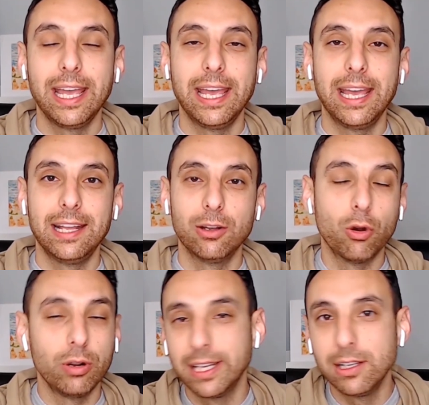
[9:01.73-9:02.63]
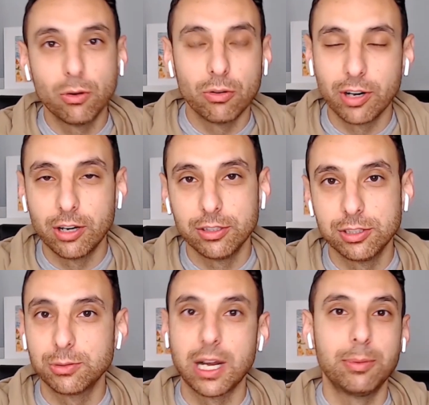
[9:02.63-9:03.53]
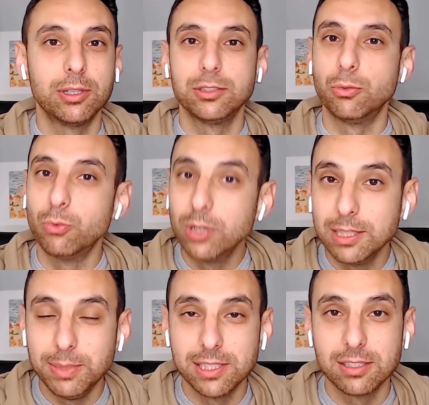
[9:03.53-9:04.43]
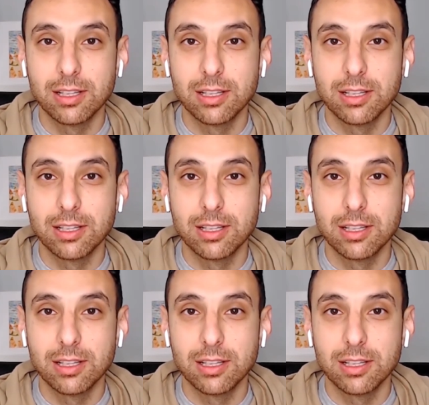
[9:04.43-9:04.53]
and getting over 100 subscribers really means